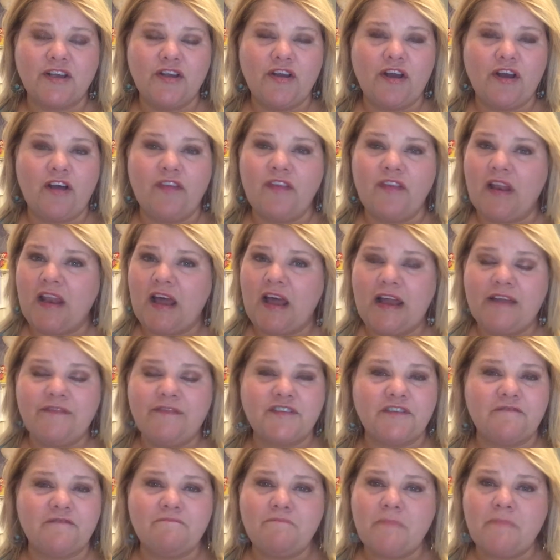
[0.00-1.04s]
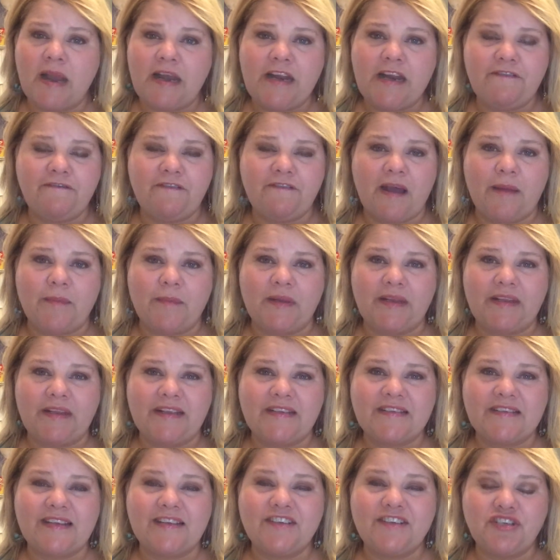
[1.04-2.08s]
on the lives of many
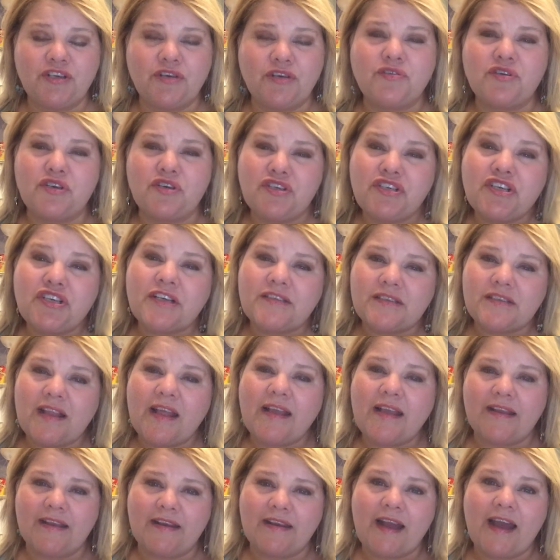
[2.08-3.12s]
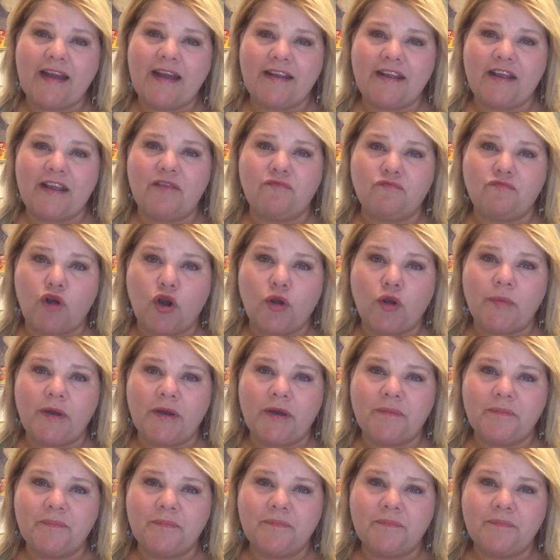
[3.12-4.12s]
families and children just like Gennady and Roma.